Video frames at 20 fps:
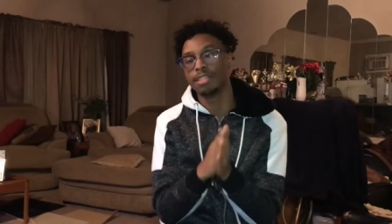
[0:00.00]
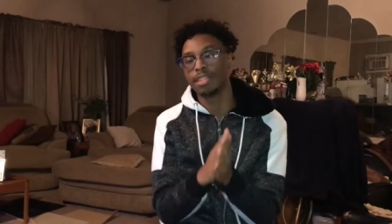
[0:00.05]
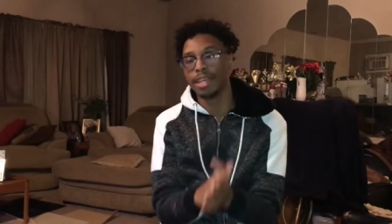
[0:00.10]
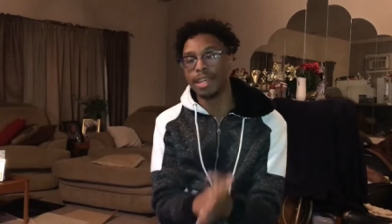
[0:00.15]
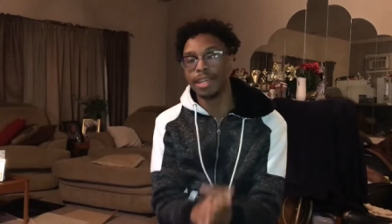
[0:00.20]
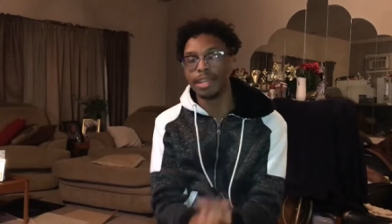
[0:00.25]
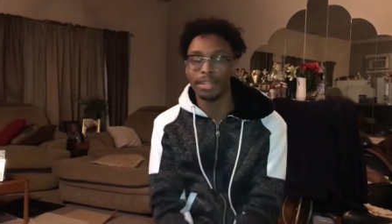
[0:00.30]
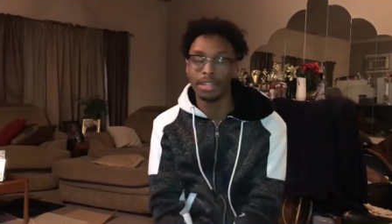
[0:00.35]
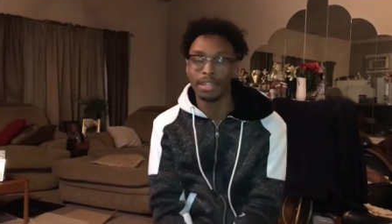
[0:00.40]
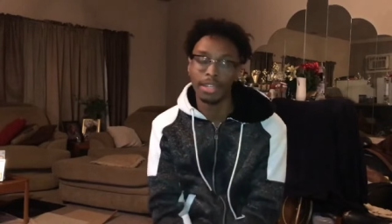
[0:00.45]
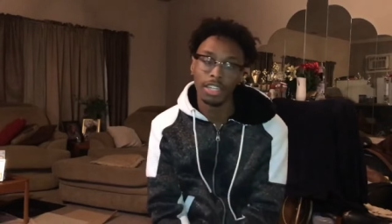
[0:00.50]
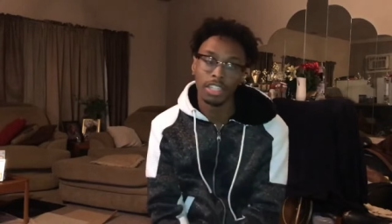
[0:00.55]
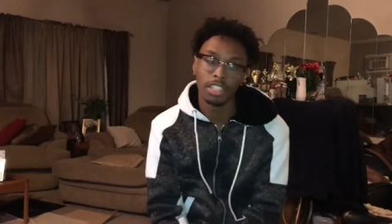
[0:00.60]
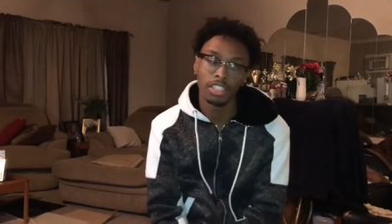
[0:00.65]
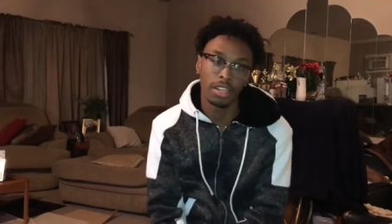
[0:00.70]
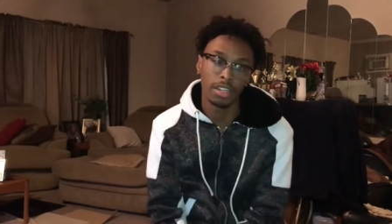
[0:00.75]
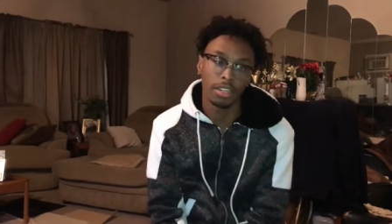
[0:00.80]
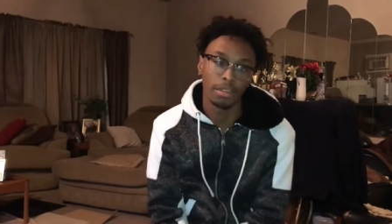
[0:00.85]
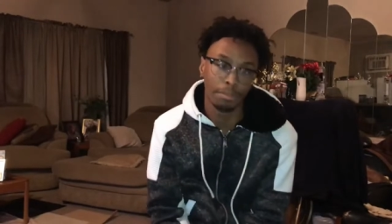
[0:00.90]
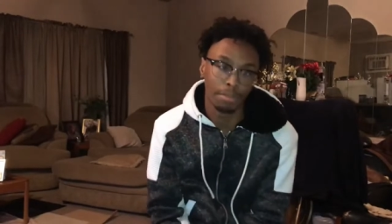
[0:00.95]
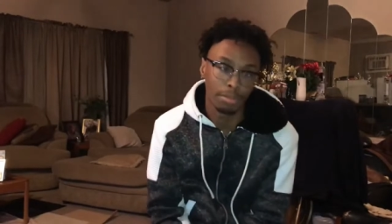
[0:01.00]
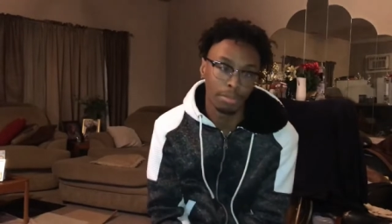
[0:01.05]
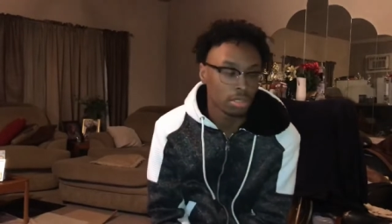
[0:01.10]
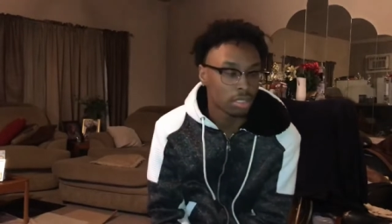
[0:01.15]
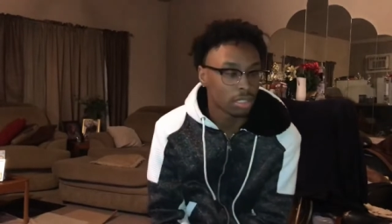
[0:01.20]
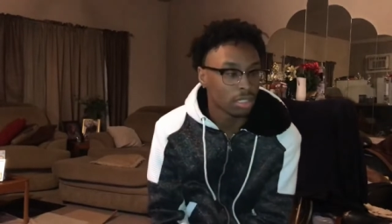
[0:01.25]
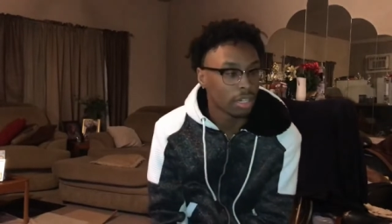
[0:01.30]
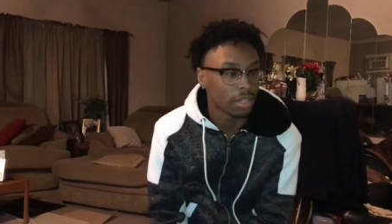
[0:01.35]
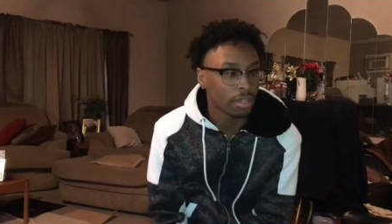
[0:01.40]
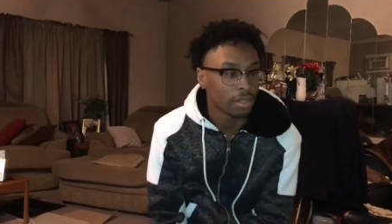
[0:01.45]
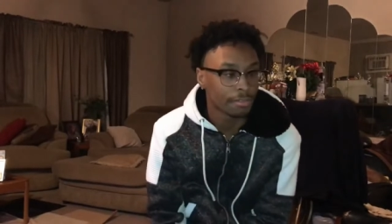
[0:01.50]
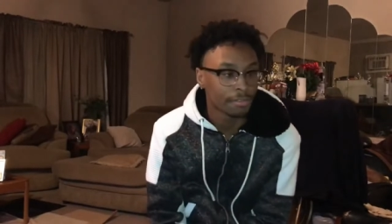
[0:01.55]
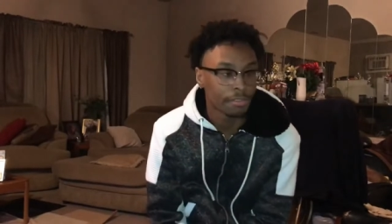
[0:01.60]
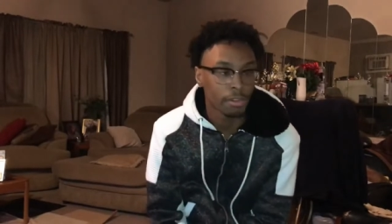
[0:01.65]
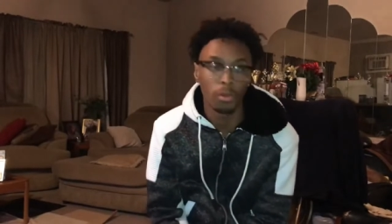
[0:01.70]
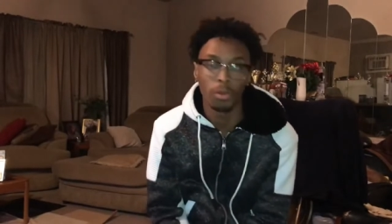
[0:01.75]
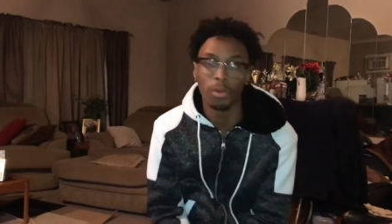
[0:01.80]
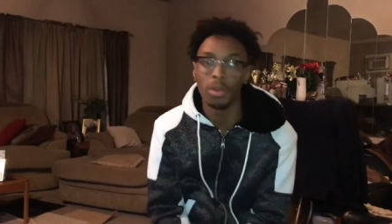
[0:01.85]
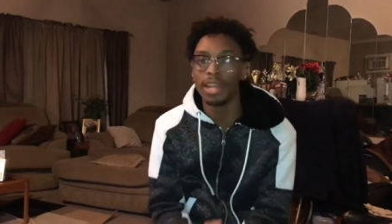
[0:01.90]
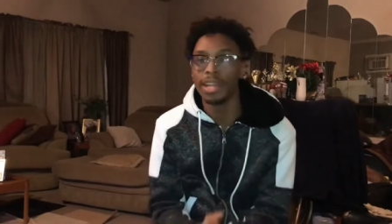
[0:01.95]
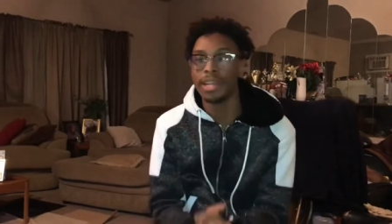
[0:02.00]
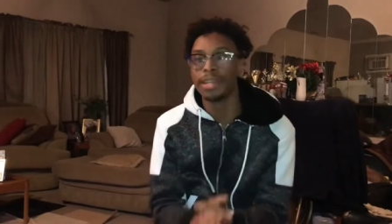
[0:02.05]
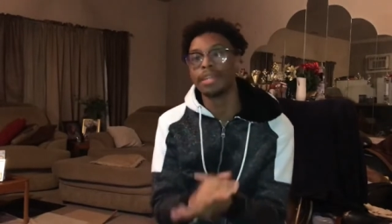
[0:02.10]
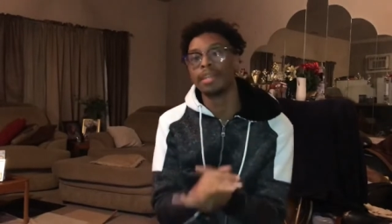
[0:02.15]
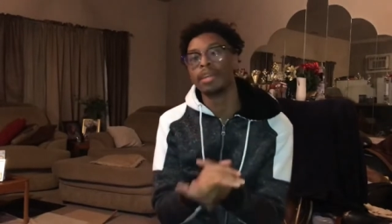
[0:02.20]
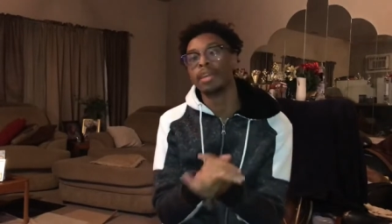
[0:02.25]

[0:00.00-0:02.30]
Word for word: a day, trying to boost it up from one.